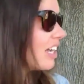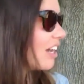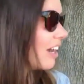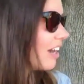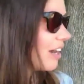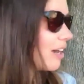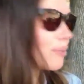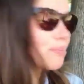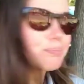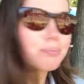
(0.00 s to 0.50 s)

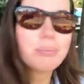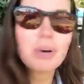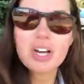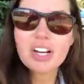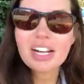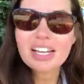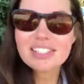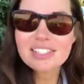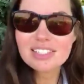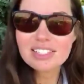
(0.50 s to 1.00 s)

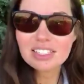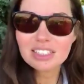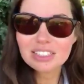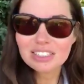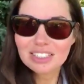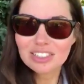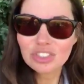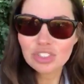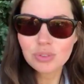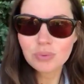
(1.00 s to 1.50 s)
But I still
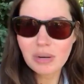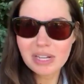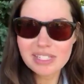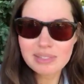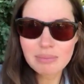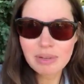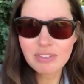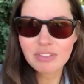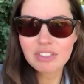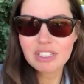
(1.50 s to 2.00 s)
need to
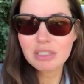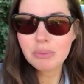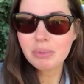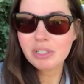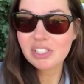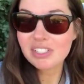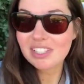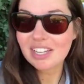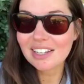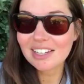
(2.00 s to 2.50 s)
rest my feet
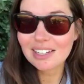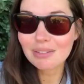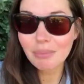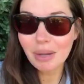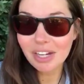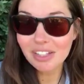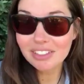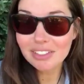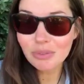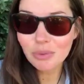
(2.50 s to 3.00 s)
because I can
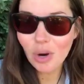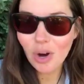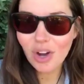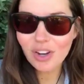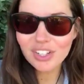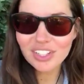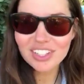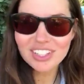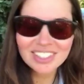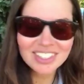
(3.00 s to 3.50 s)
barely walk.